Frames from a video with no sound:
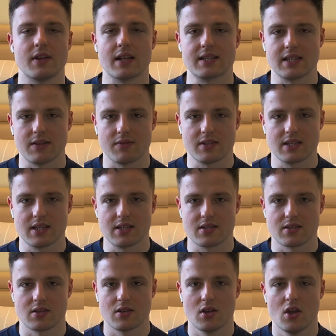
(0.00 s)

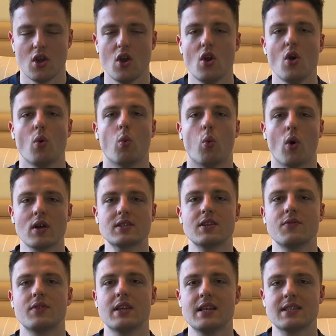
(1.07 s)
activities? What
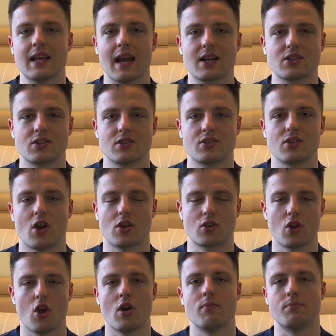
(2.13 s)
if these actions
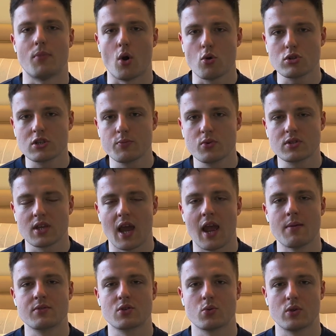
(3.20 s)
occur multiple
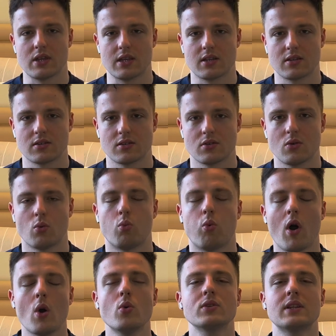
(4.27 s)
times a week?
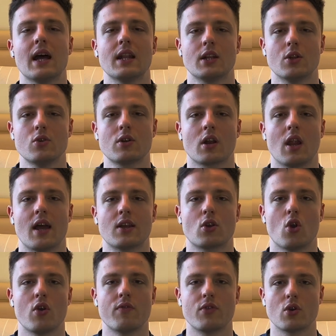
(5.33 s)
What would that look like
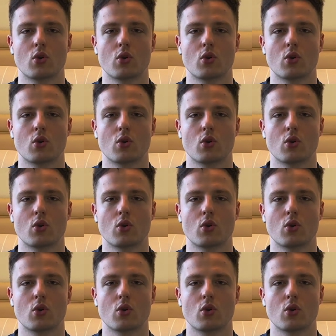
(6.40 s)
over the